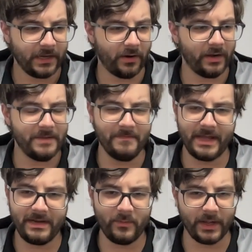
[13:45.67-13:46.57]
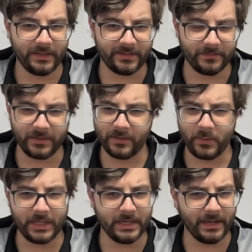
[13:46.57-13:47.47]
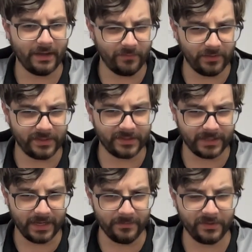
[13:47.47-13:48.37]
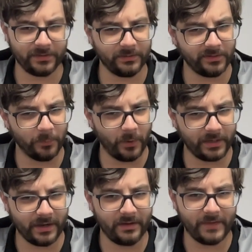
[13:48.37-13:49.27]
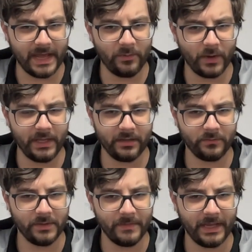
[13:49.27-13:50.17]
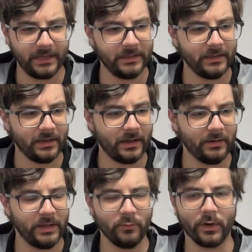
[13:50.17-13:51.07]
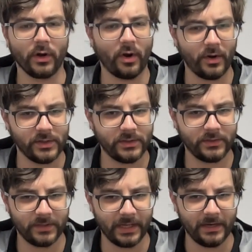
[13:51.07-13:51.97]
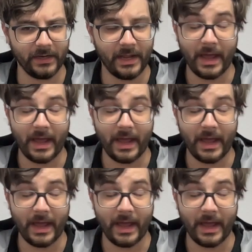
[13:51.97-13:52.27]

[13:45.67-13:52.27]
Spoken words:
are in many ways something that we can never escape. And so it's what kind of headway can we make in regard to that?